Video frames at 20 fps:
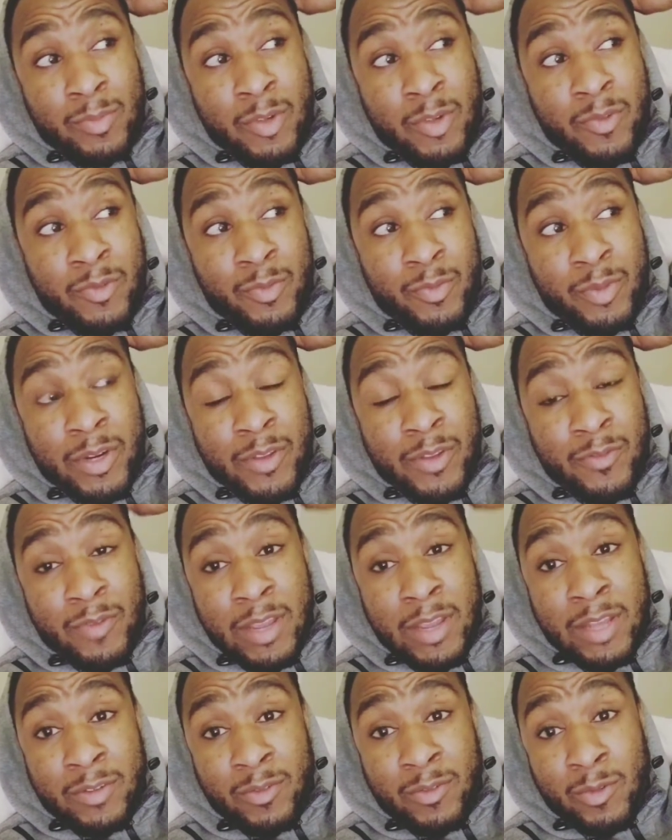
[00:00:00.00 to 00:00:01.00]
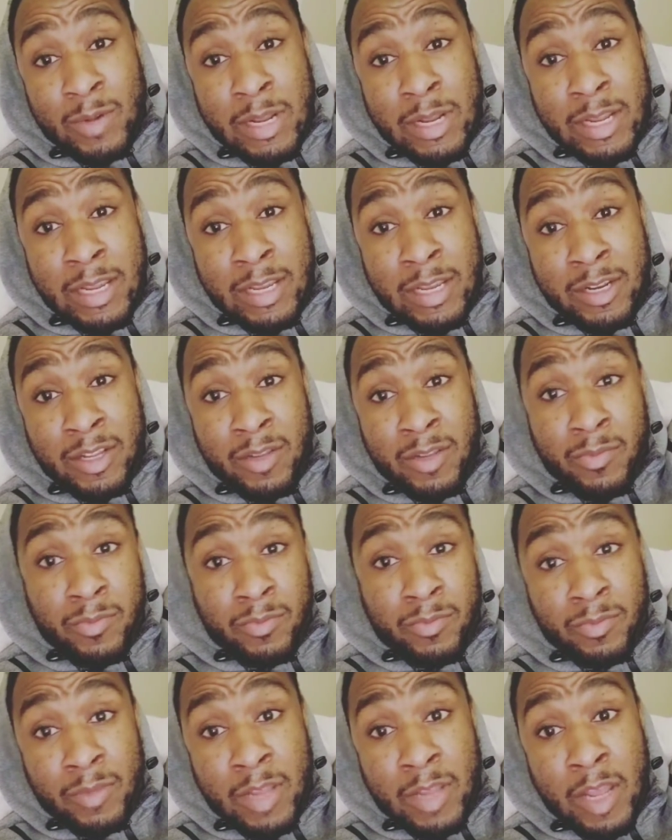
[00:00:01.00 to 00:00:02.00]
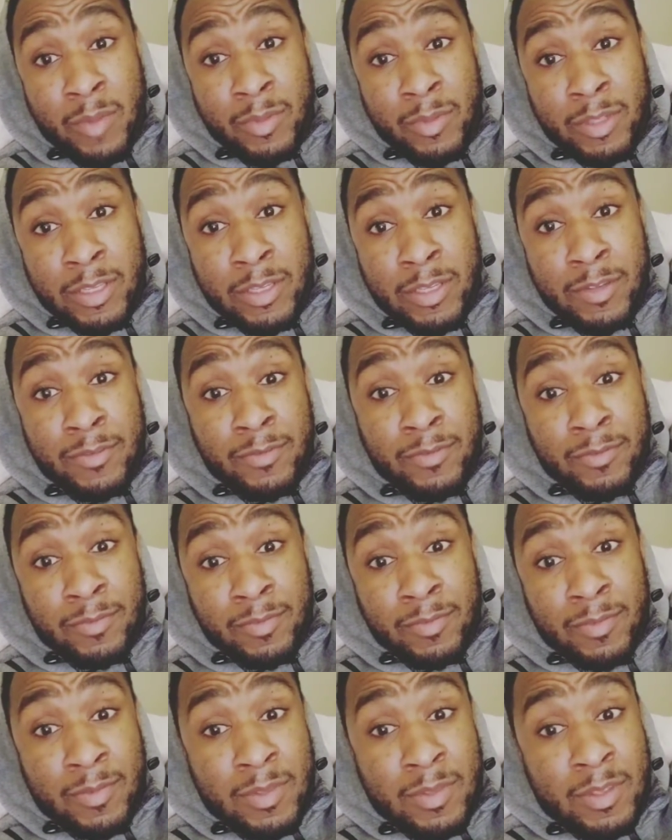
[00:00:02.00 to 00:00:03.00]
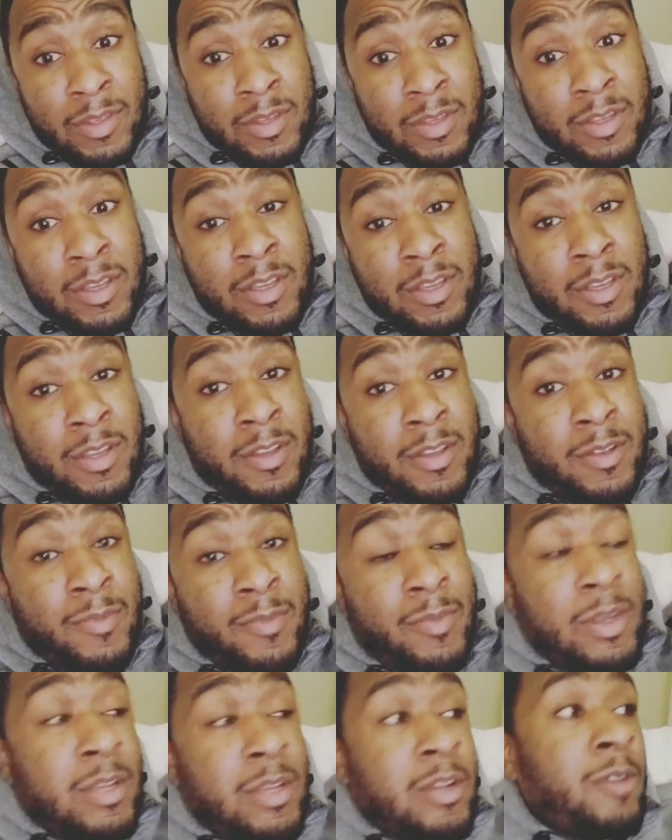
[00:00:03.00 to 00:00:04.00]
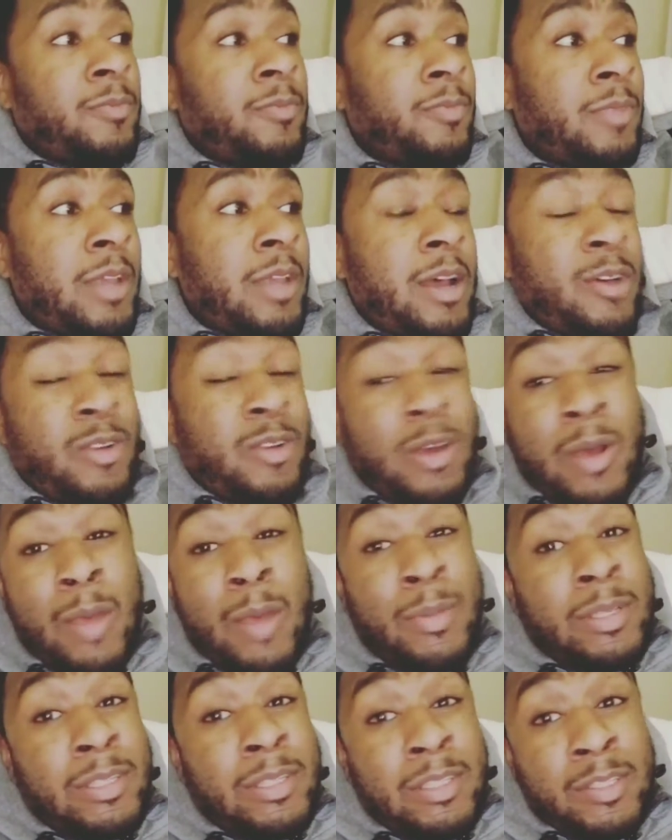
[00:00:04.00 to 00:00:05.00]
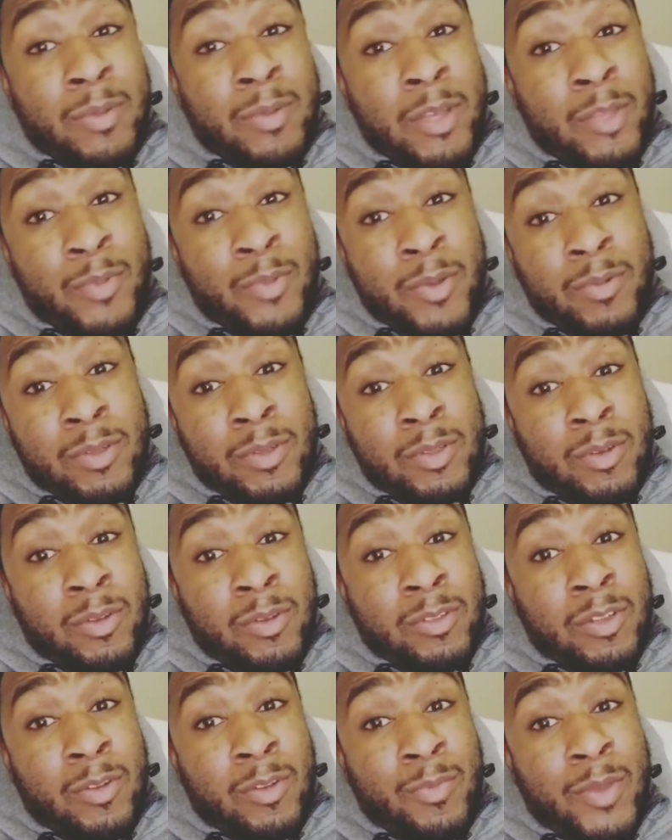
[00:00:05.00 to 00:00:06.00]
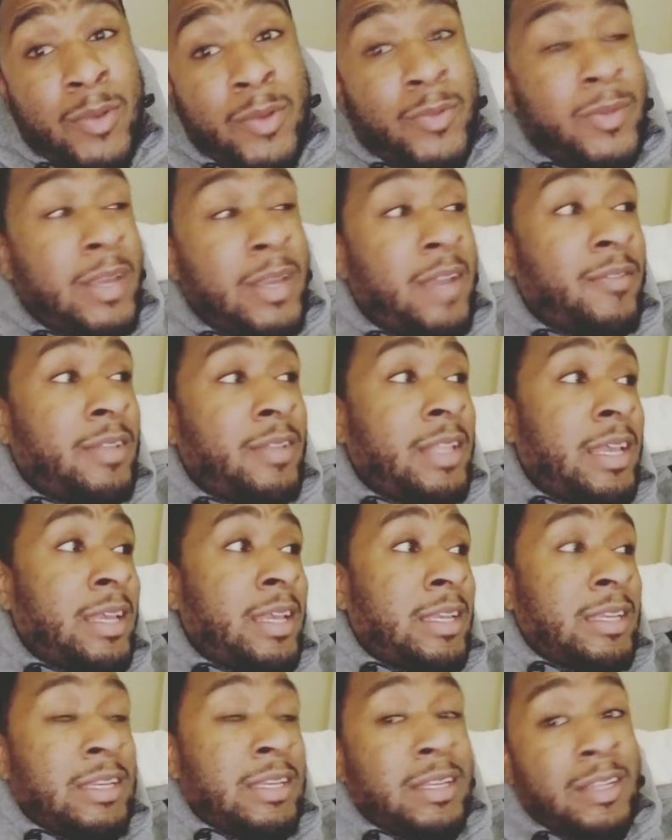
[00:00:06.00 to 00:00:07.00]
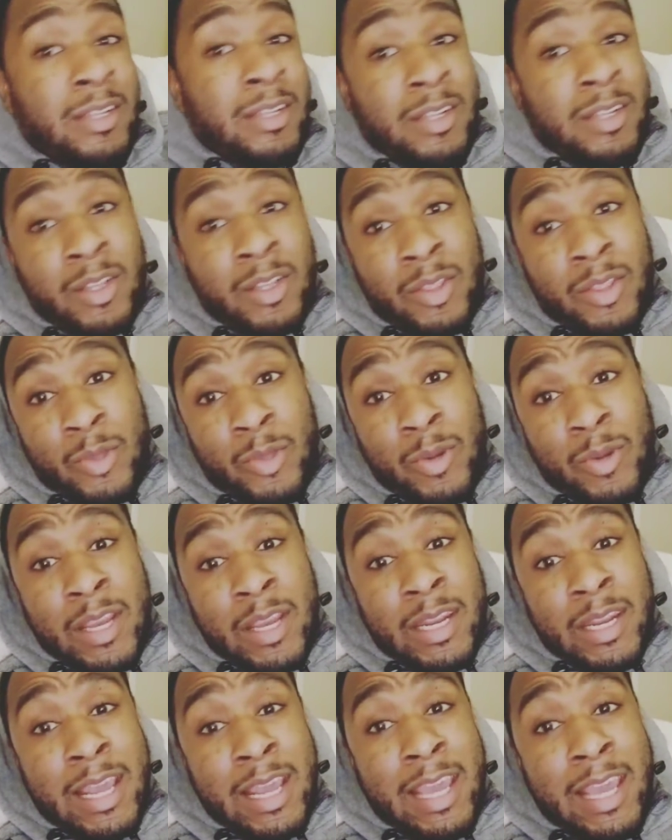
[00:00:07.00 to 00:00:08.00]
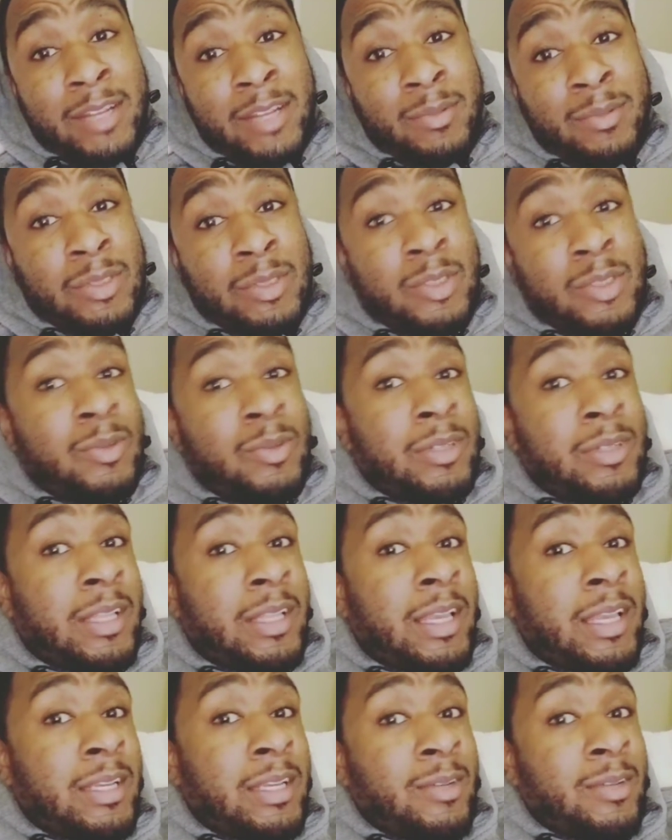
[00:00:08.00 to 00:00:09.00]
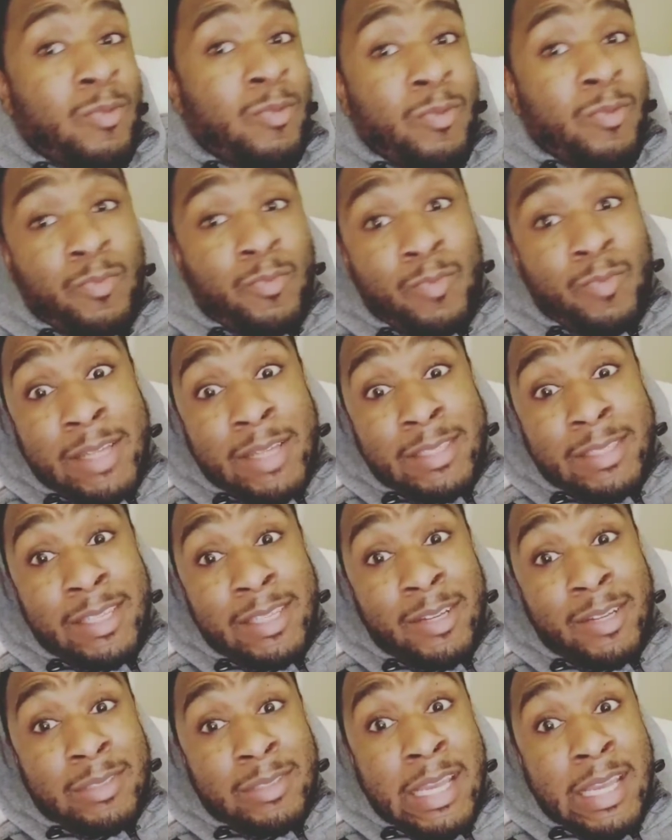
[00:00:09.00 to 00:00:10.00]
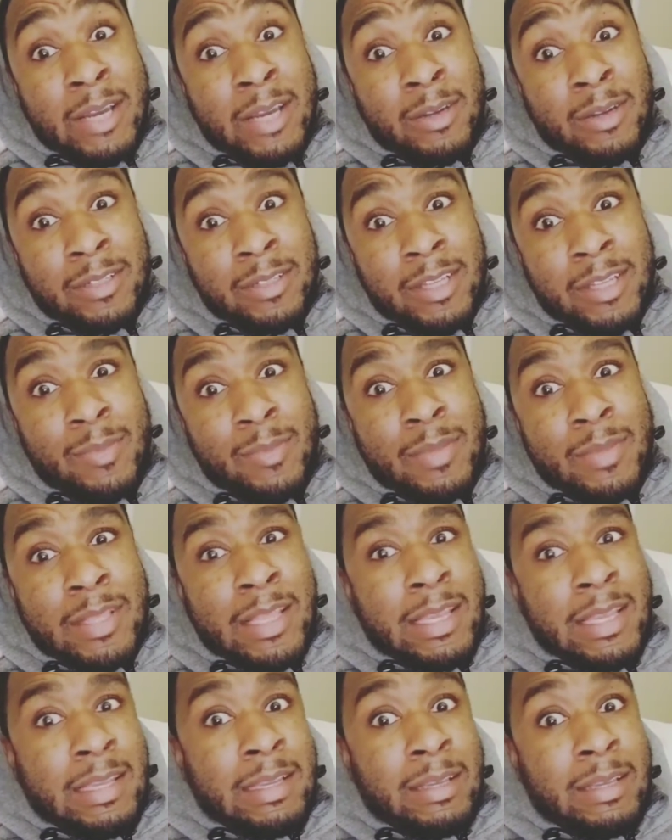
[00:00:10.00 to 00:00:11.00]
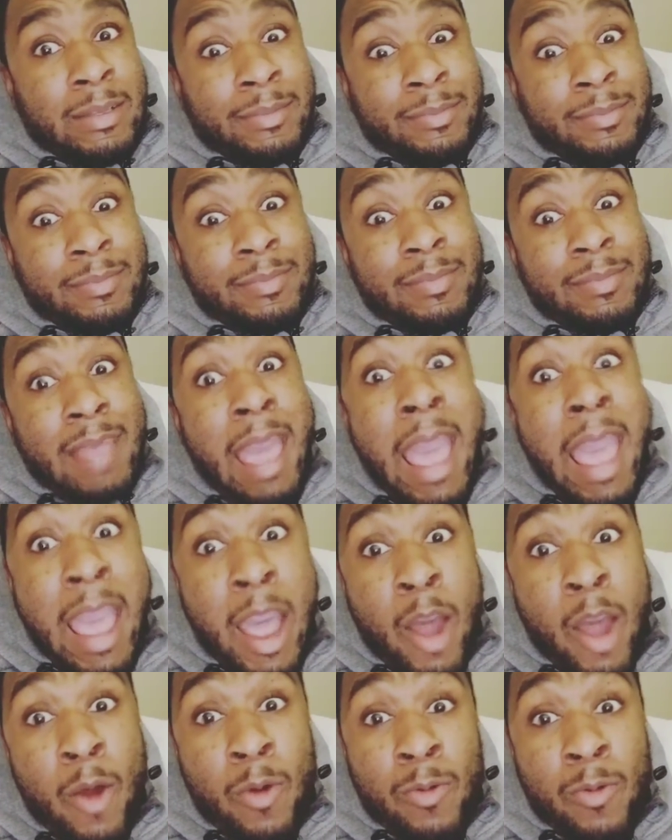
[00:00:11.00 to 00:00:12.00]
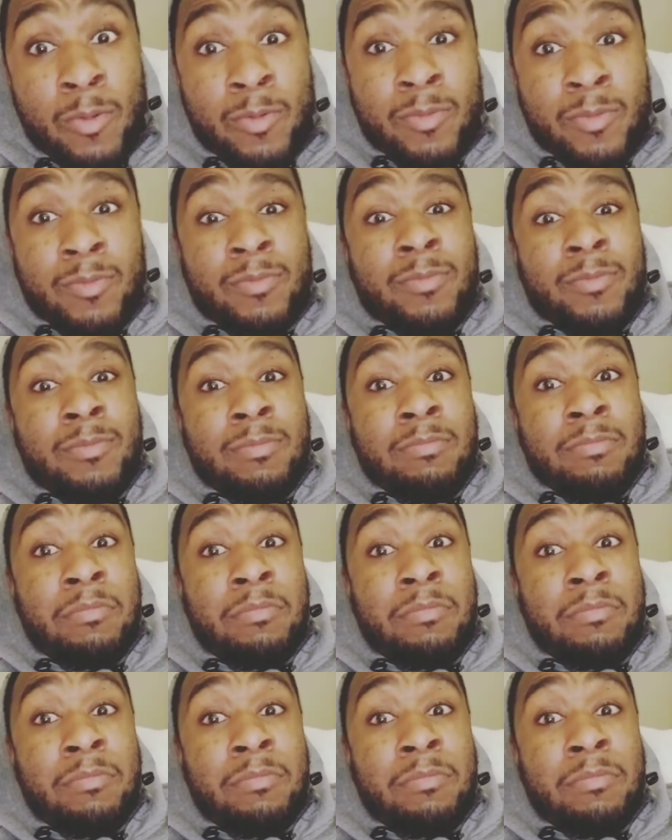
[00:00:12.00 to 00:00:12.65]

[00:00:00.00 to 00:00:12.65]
it's moving pretty fast for what I got up, I believe. But you know, I don't know. I'll be seeing some other people's stores though. People be having like 300 items doing like my sales now, and I'll be like, how